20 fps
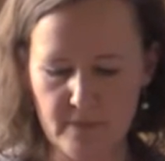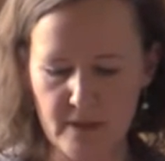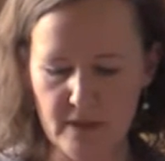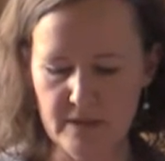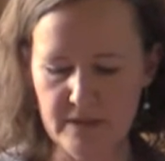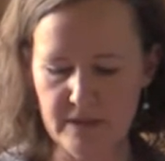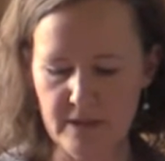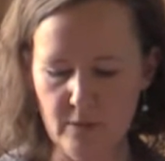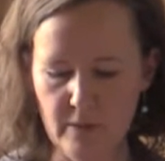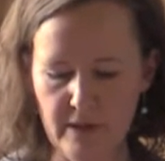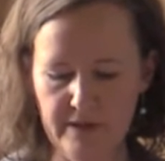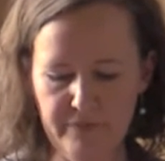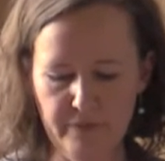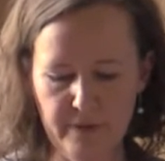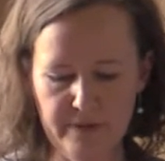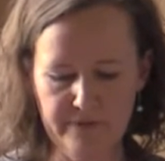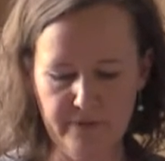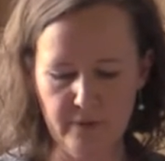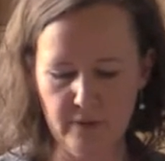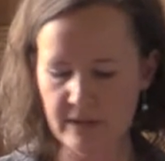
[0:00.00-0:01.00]
So if
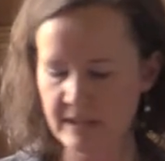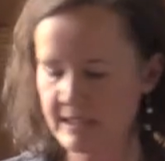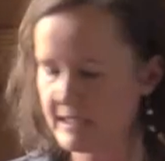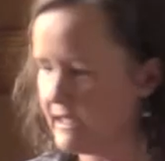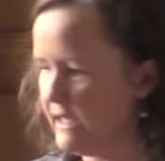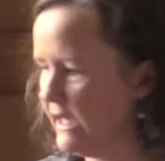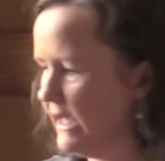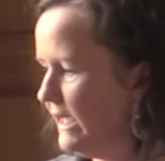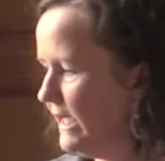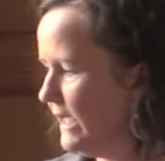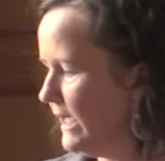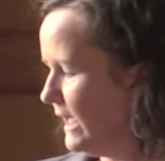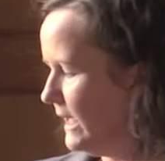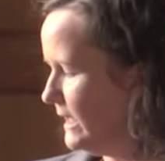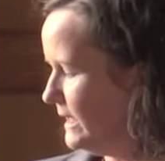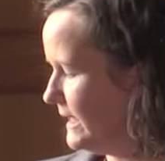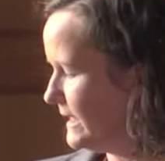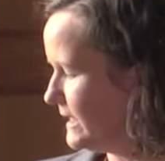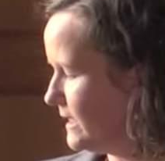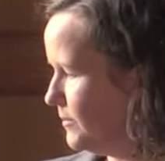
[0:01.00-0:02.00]
we focus a
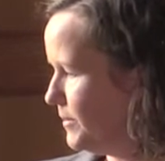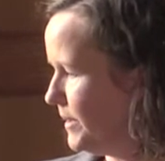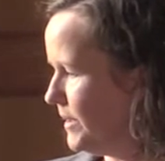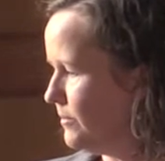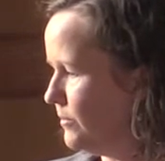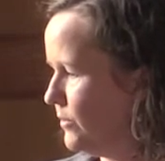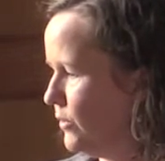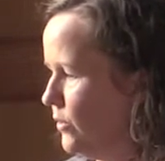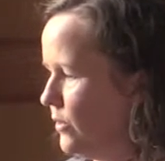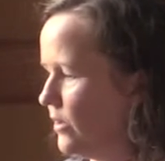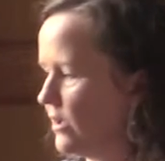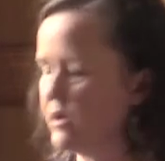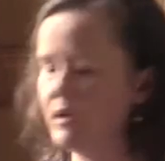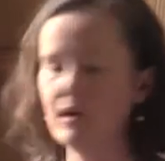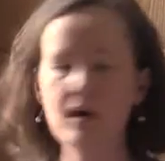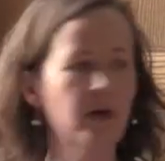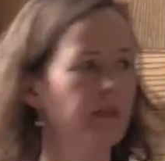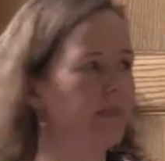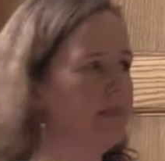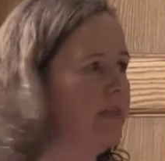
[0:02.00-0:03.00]
little bit more
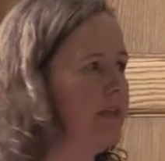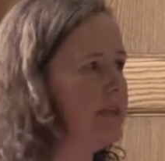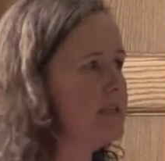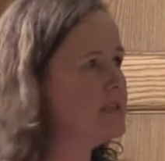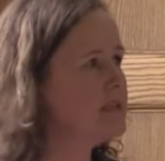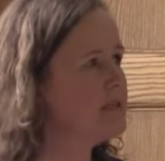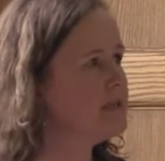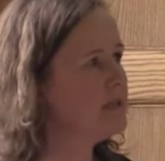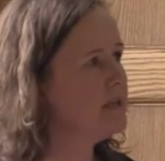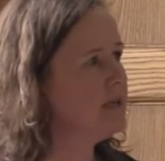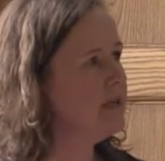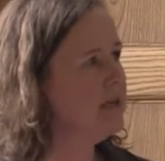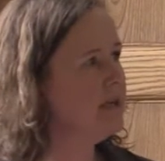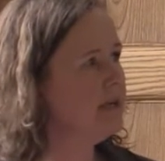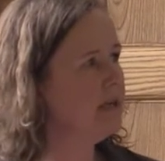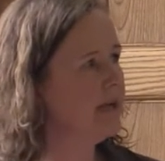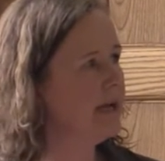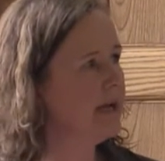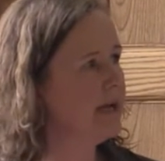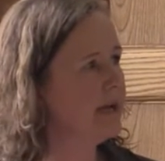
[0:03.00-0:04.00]
on this
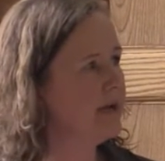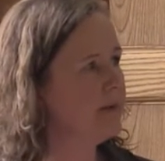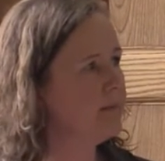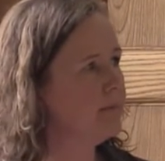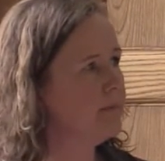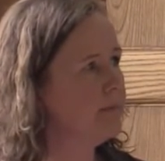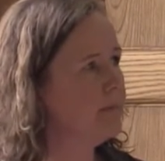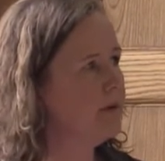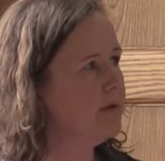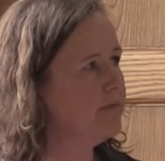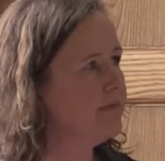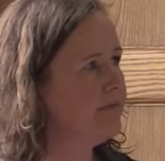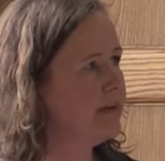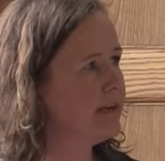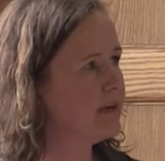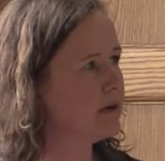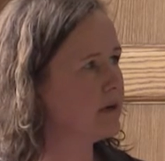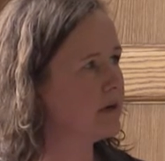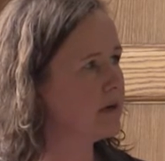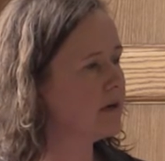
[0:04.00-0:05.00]

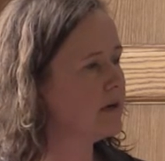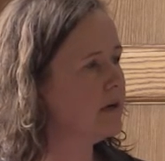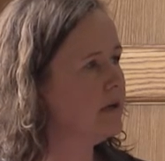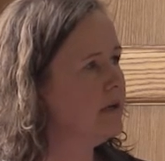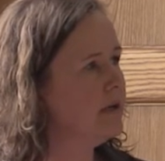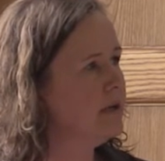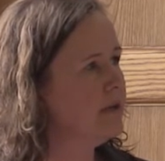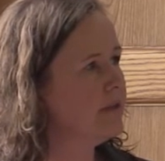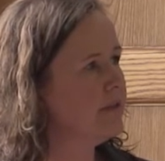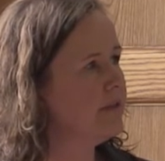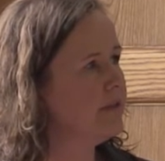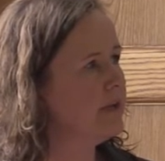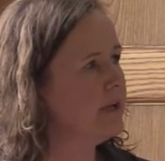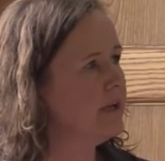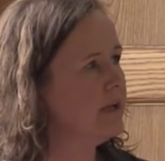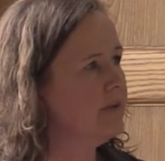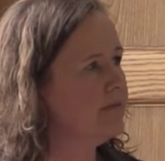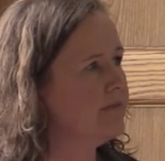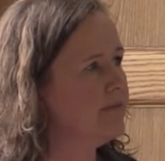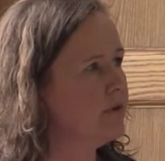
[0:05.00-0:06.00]
figure,
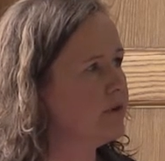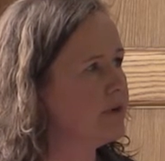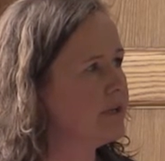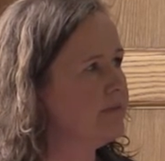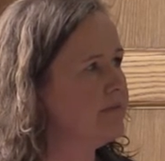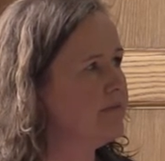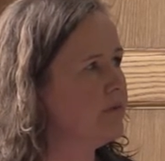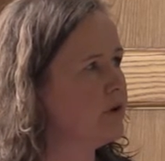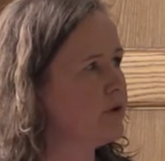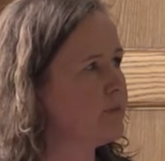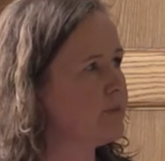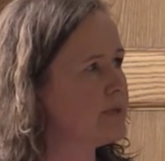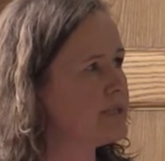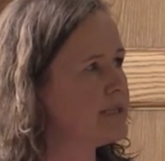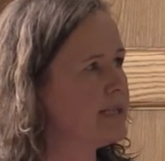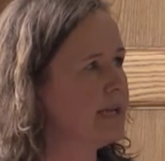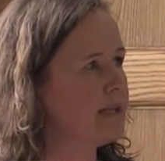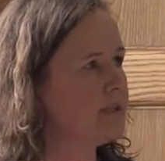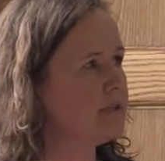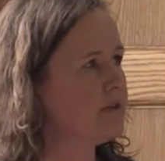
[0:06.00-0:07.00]
the
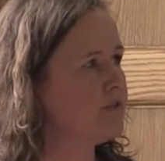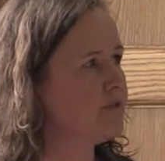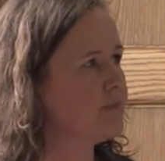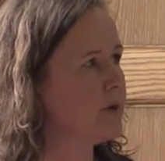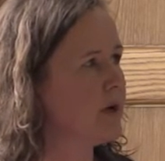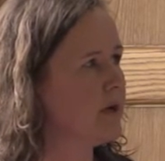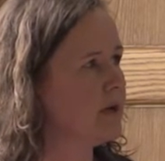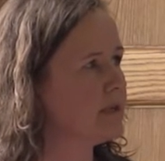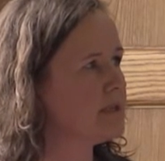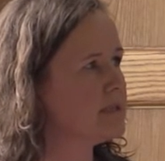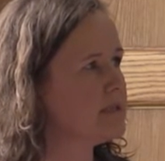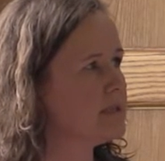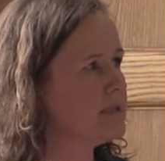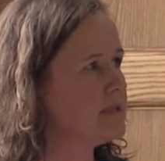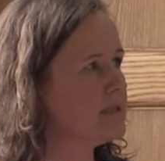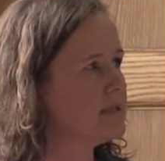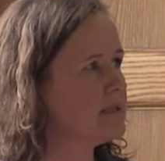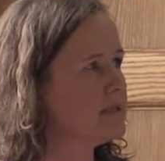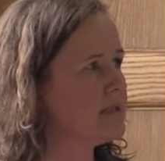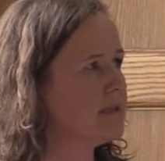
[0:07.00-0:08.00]
44% of
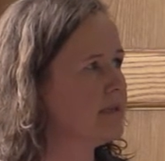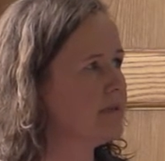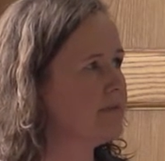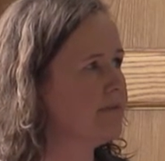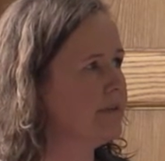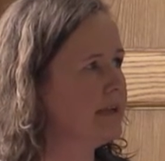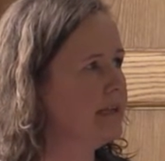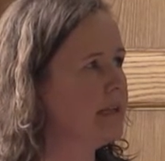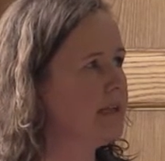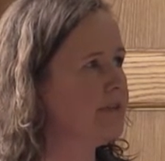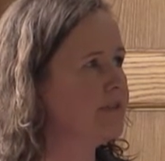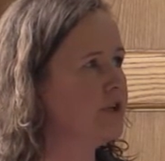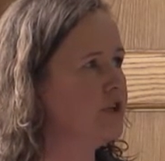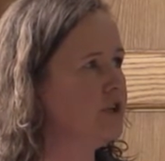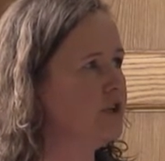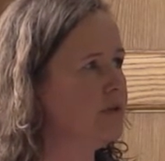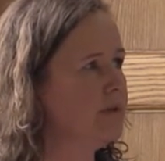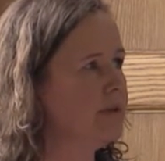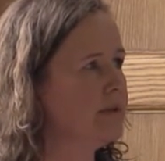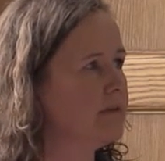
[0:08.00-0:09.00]
Protestants that feel that the
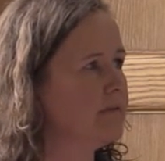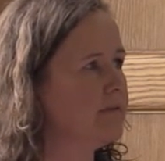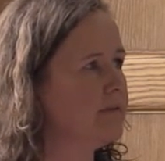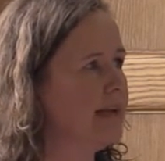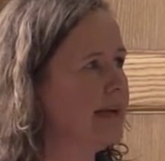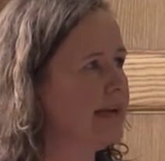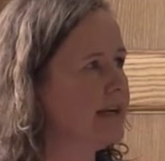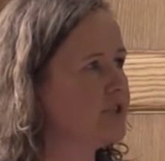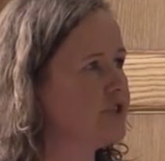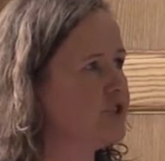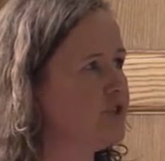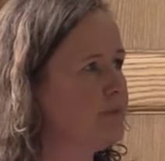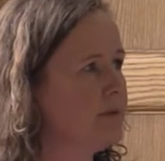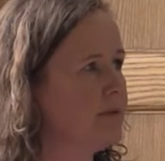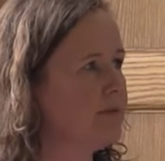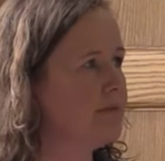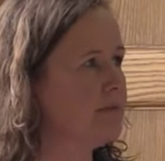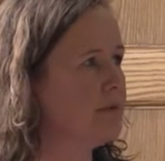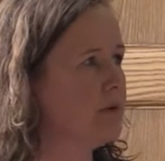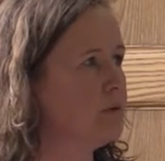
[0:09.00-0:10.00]
Union flag should be
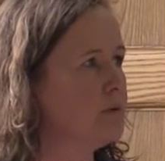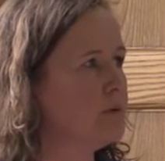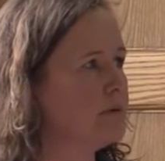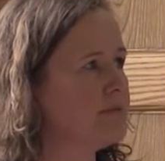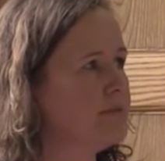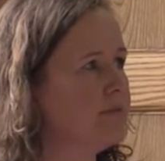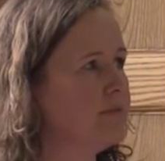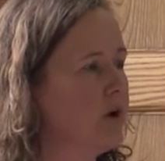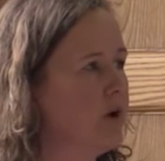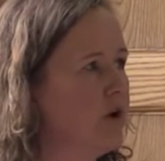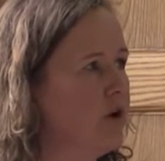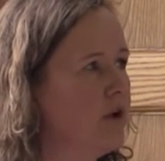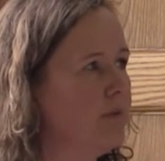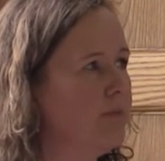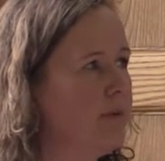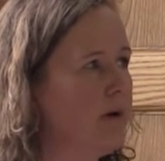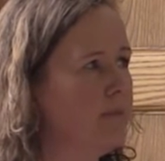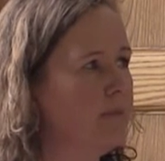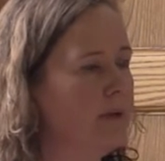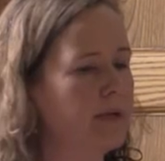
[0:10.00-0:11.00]
flown from all
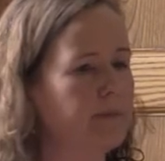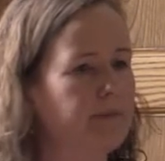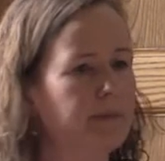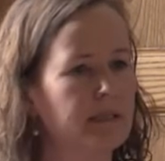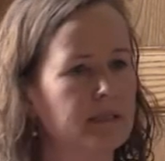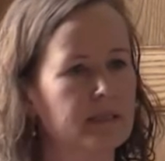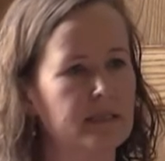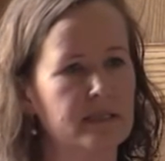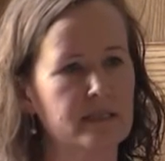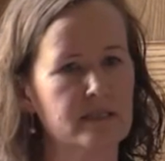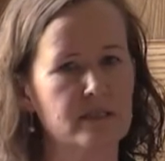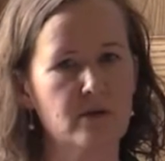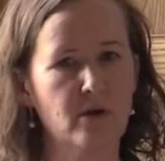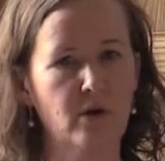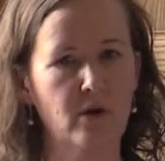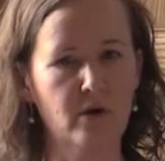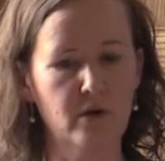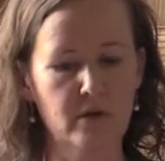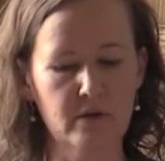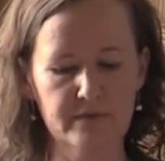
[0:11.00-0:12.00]
public buildings
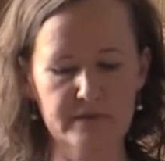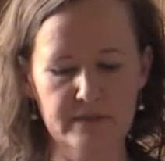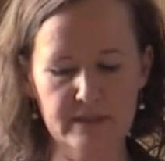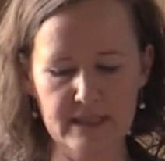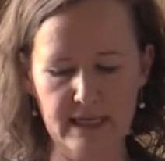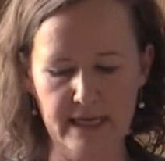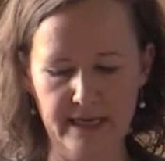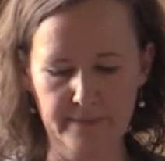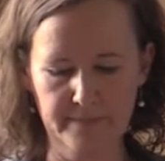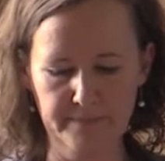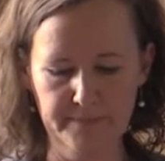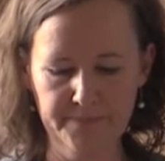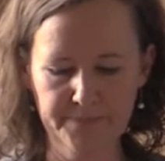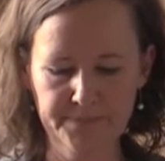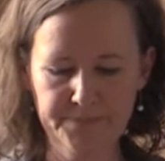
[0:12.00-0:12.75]
all of the time.